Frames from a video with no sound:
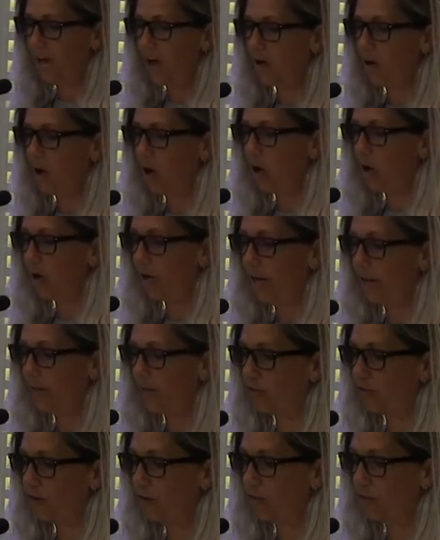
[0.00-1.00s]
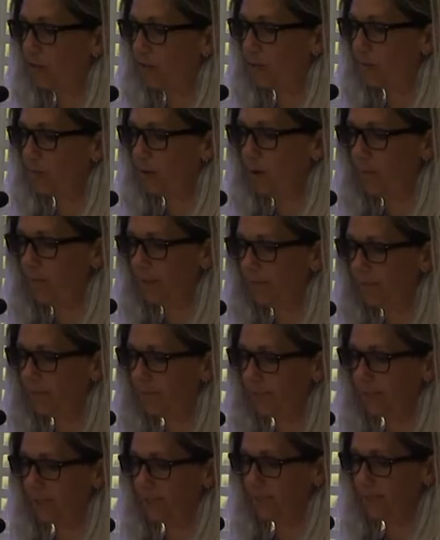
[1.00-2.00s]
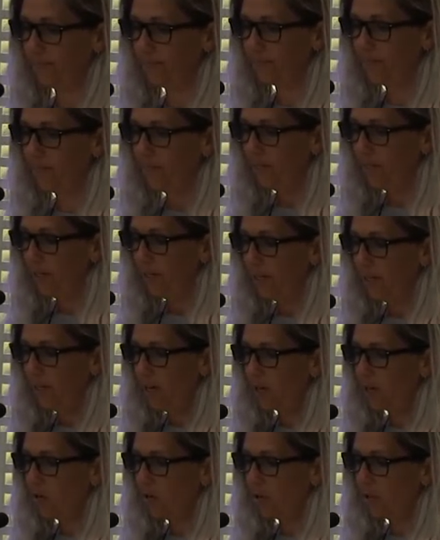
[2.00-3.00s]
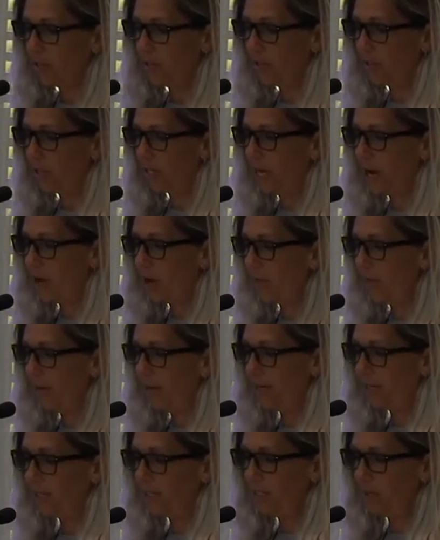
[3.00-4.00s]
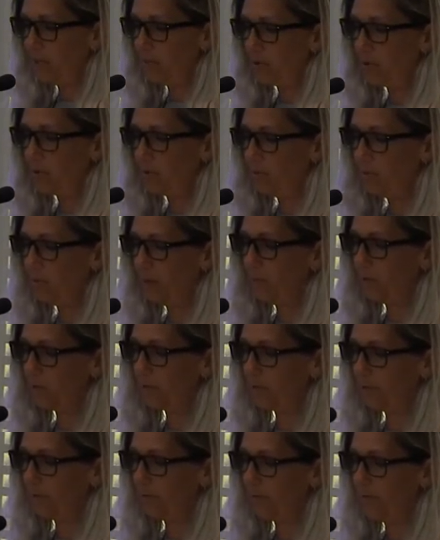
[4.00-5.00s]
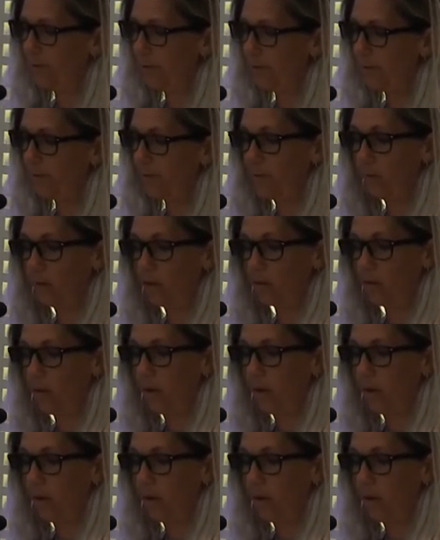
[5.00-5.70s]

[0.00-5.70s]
alcohol and other drug use problems. According to the codependency model, members of a family in which